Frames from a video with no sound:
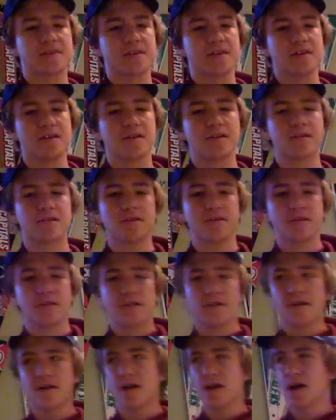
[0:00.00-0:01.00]
year.
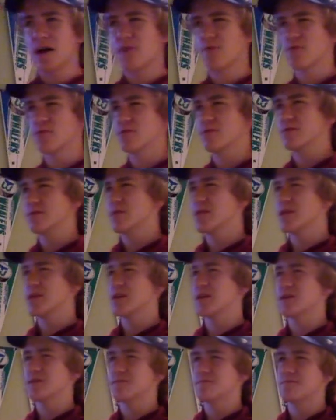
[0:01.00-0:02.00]
Uh, we're
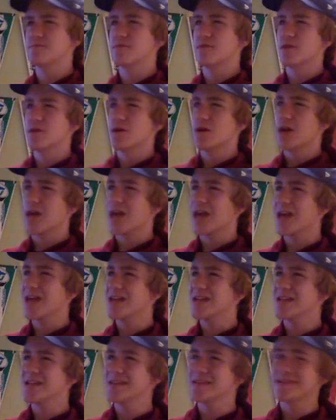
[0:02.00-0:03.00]
only
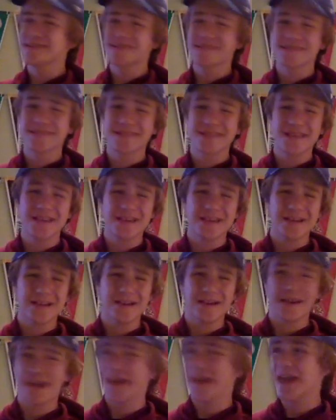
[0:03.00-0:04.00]
80,
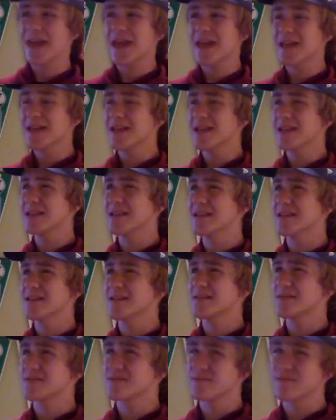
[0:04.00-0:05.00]

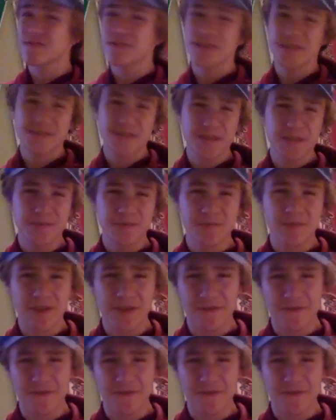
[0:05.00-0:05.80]
83 subs away